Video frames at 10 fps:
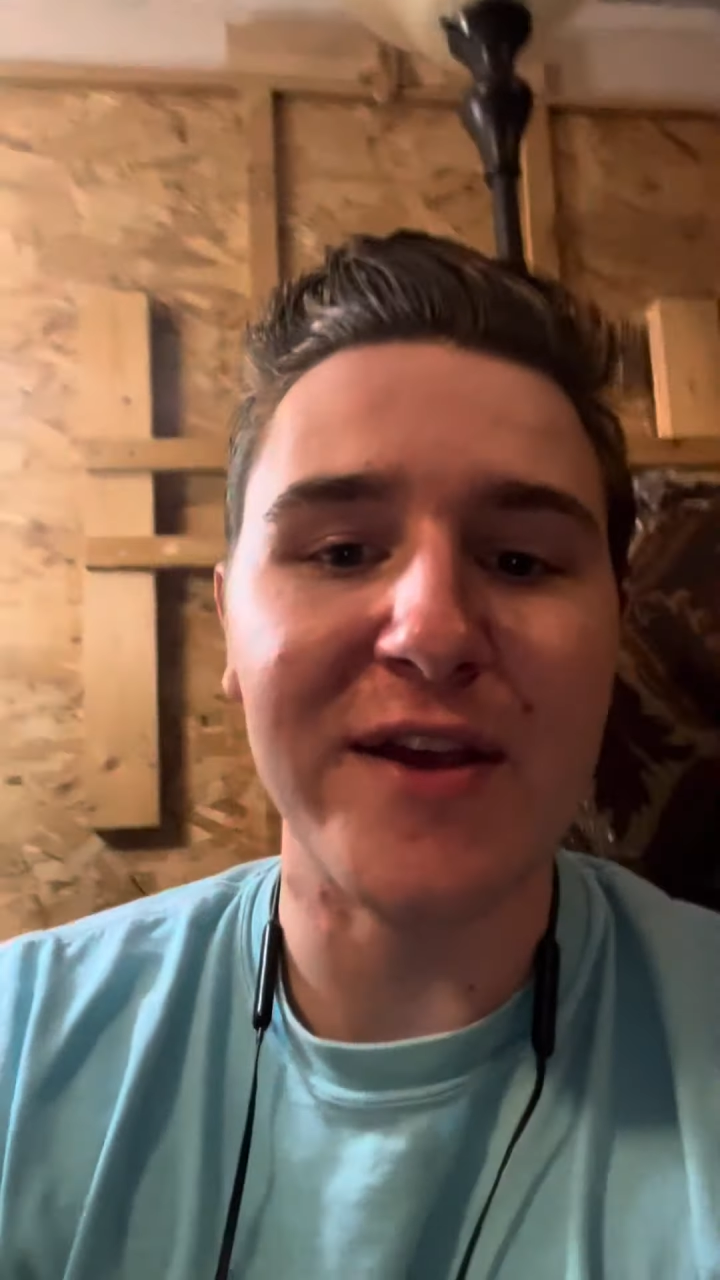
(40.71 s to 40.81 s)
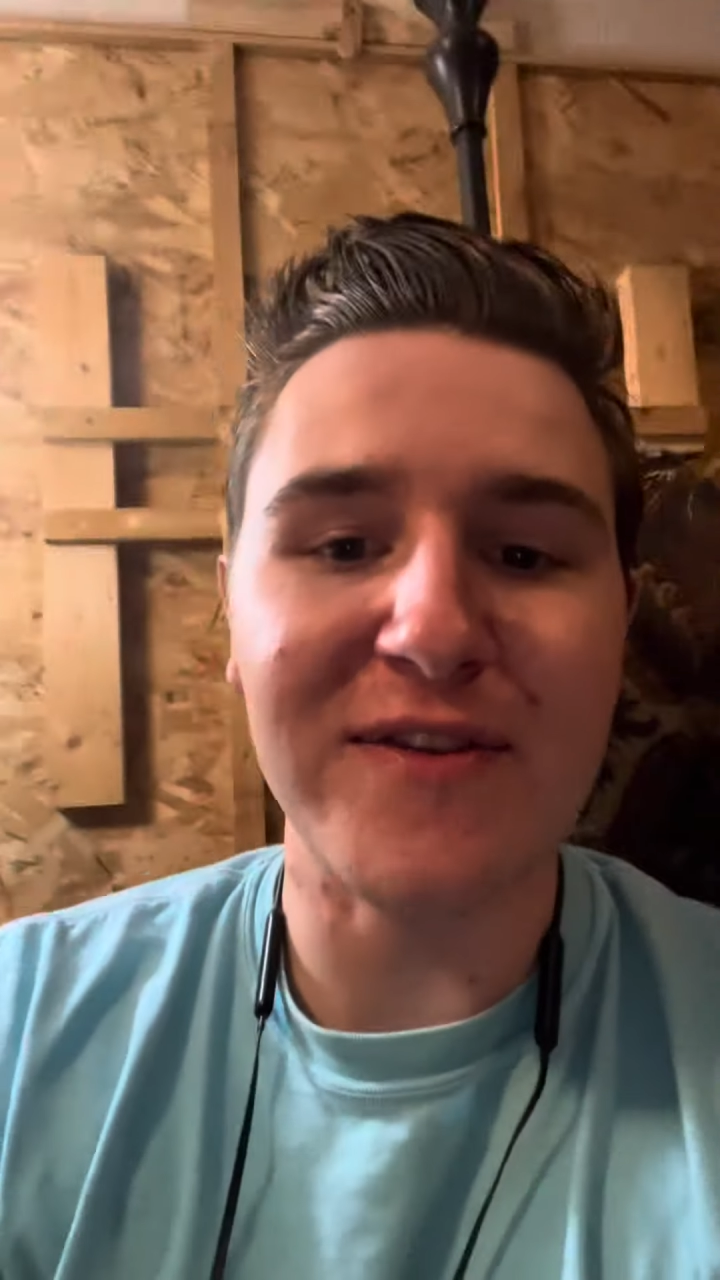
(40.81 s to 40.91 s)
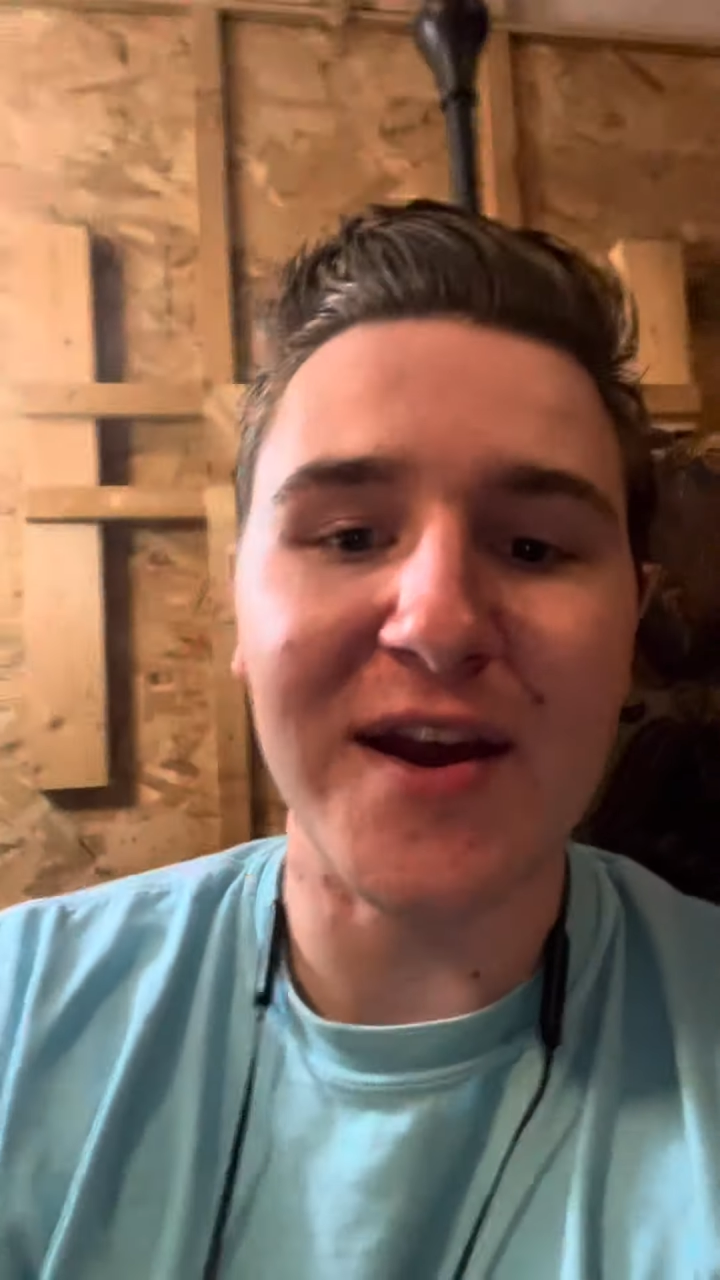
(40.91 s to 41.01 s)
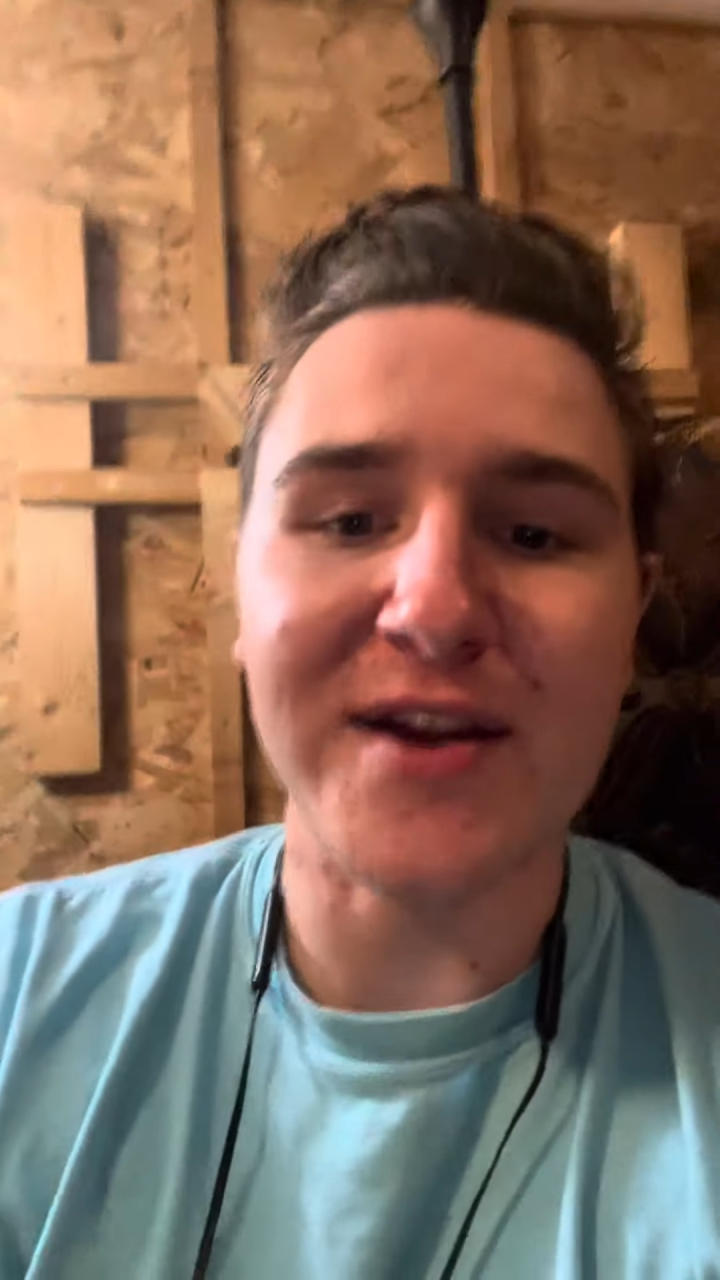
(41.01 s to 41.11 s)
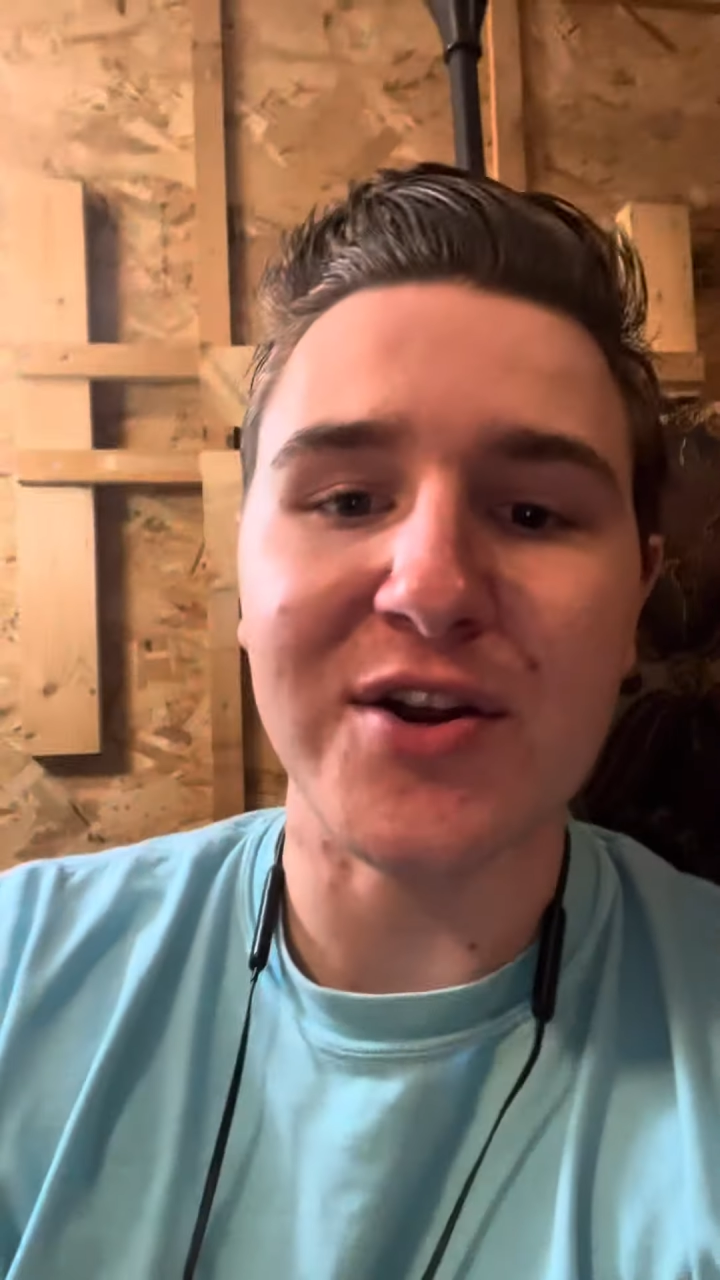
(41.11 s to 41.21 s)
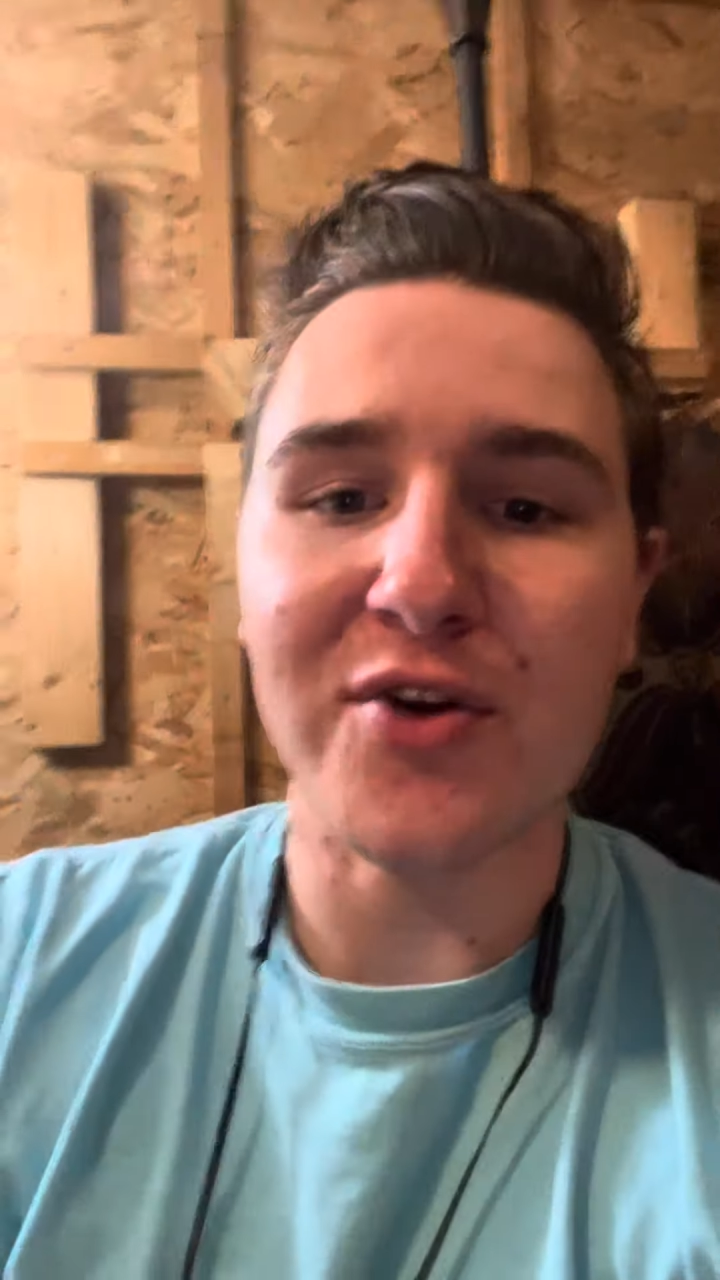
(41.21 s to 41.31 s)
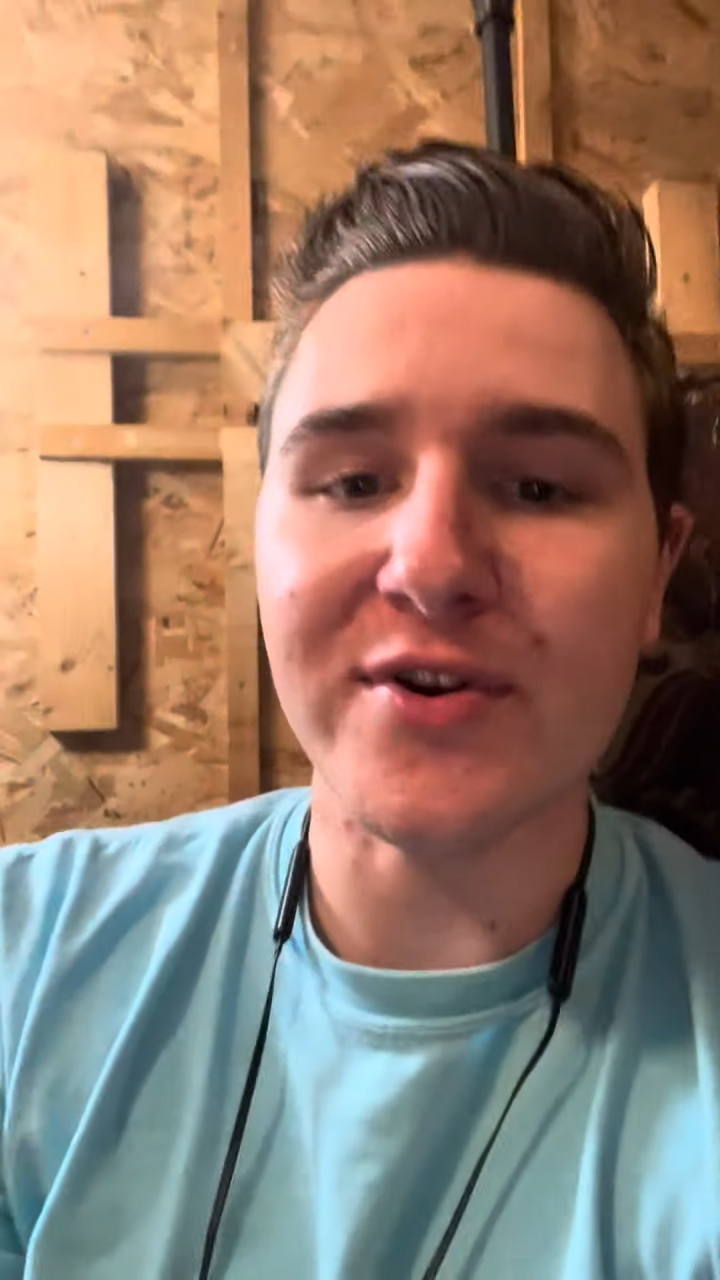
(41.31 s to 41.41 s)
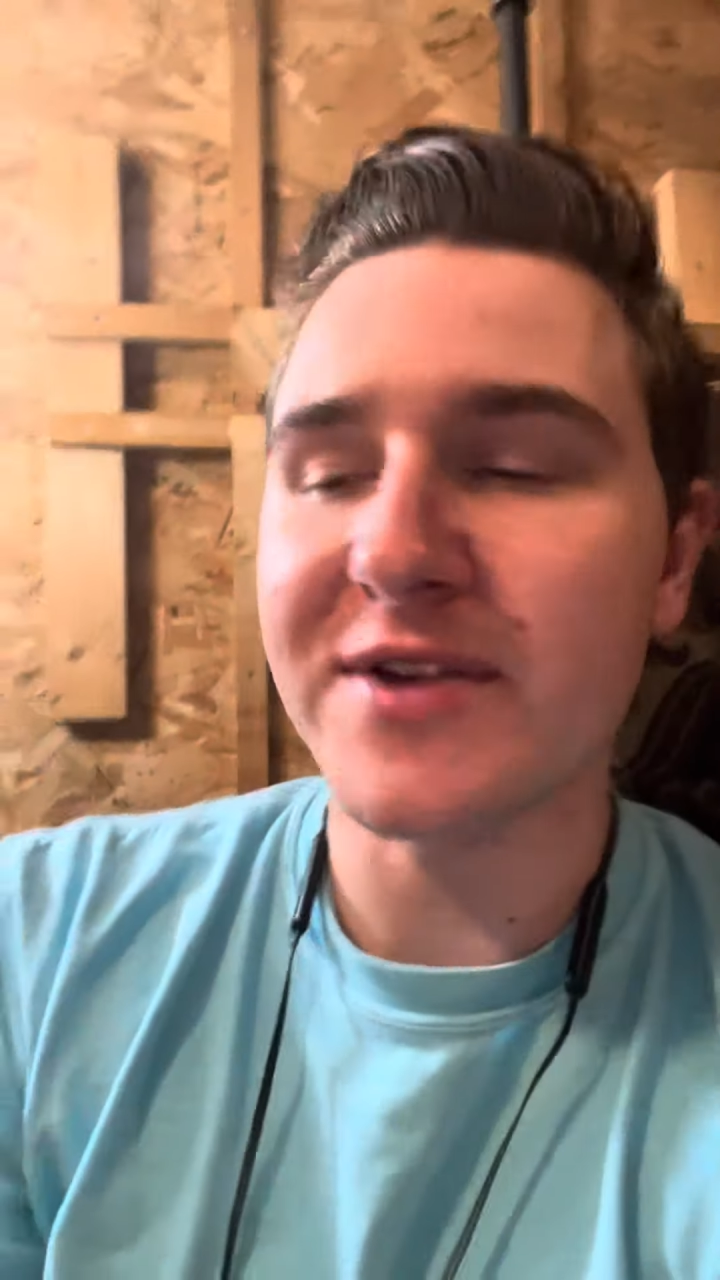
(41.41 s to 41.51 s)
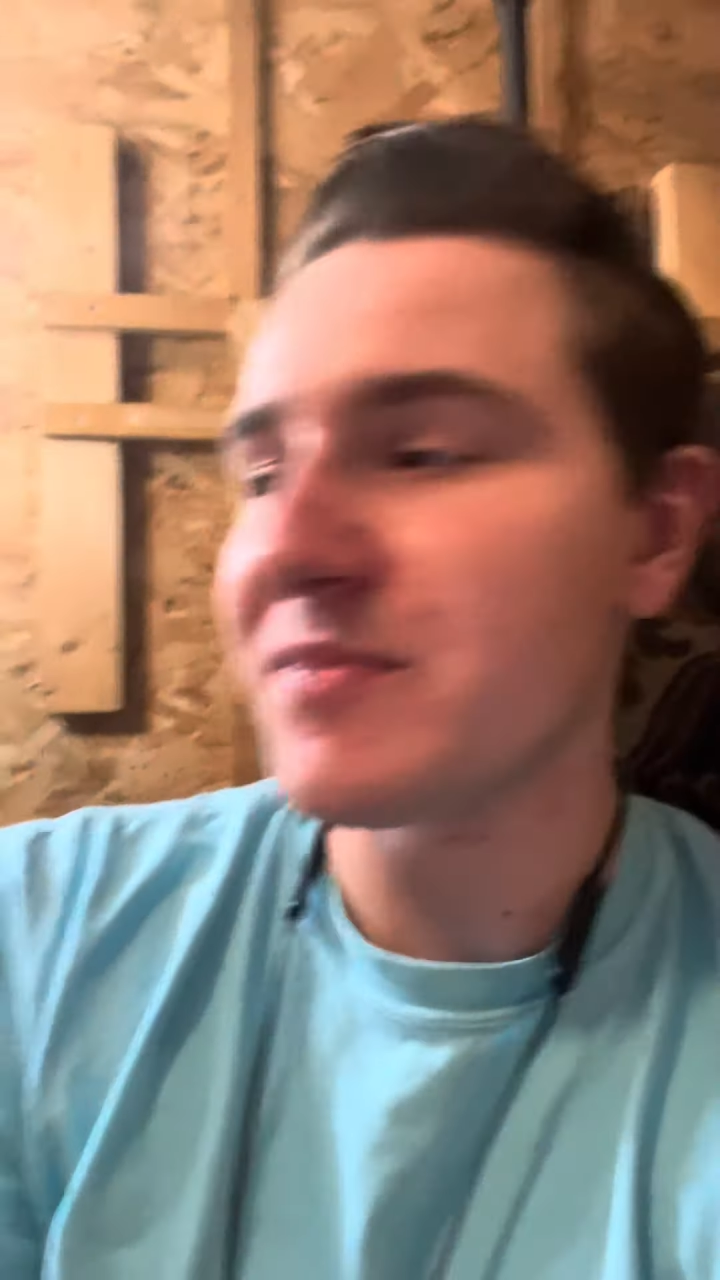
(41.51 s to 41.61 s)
second coating,